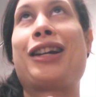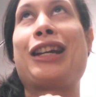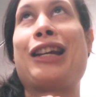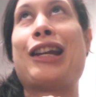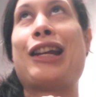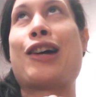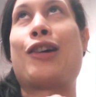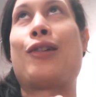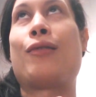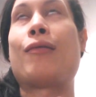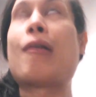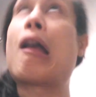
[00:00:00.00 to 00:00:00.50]
You
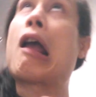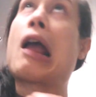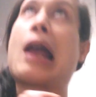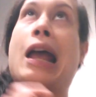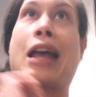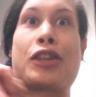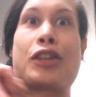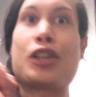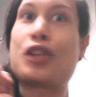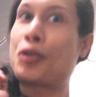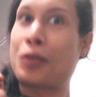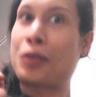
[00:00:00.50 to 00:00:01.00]
know,
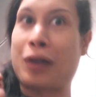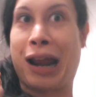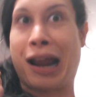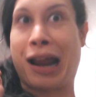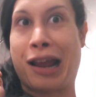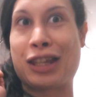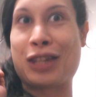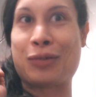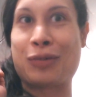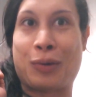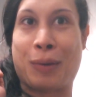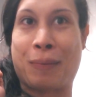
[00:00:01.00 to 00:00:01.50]
as a
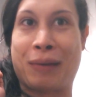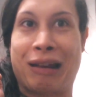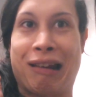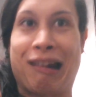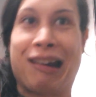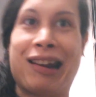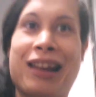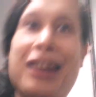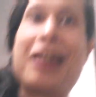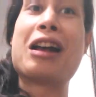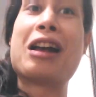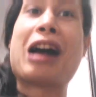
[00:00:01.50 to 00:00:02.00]
trans
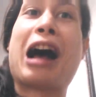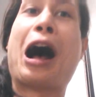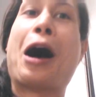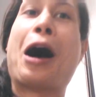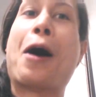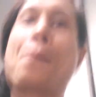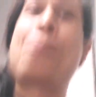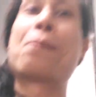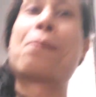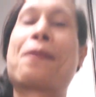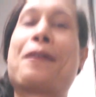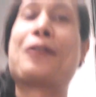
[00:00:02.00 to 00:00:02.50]
woman,
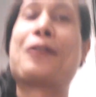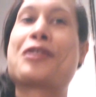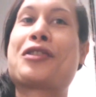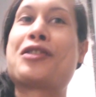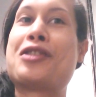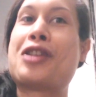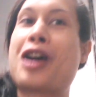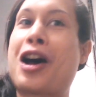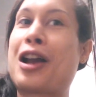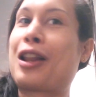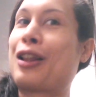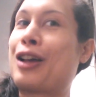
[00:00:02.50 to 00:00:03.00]

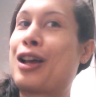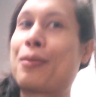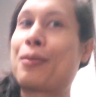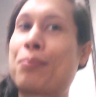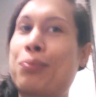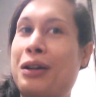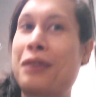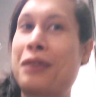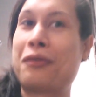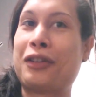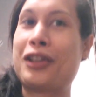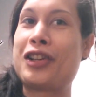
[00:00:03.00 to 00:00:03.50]
there's not a lot of
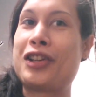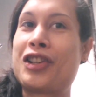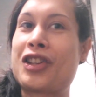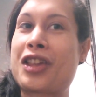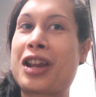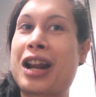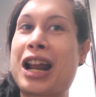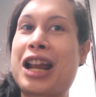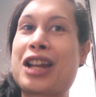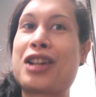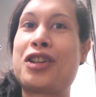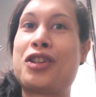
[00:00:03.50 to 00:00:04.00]
privilege
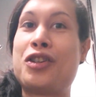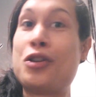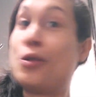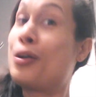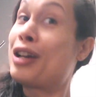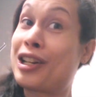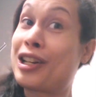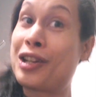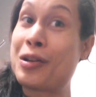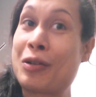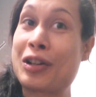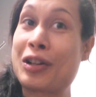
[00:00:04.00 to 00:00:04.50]
that I do
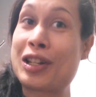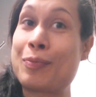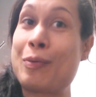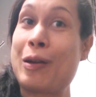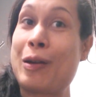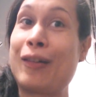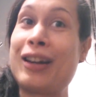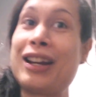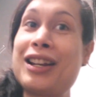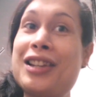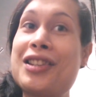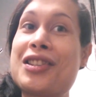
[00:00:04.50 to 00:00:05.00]
get to
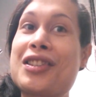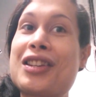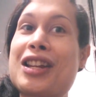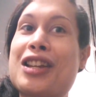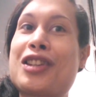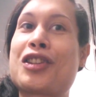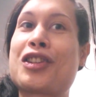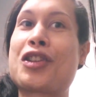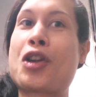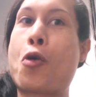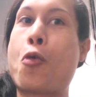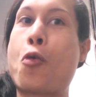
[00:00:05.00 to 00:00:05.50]
experience,
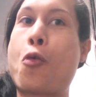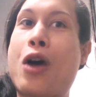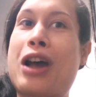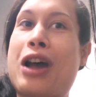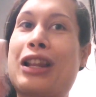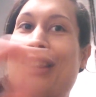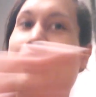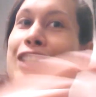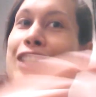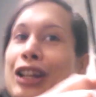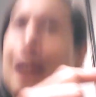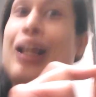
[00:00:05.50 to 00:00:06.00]
and so
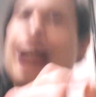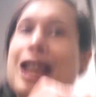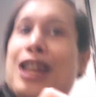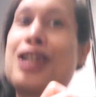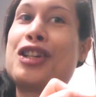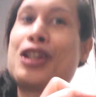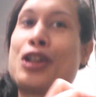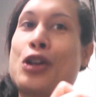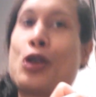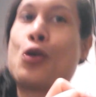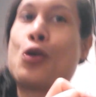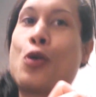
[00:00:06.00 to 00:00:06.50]
what little I
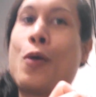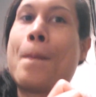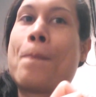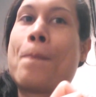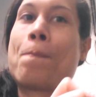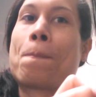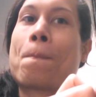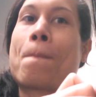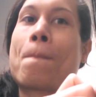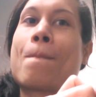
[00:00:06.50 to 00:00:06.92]
do,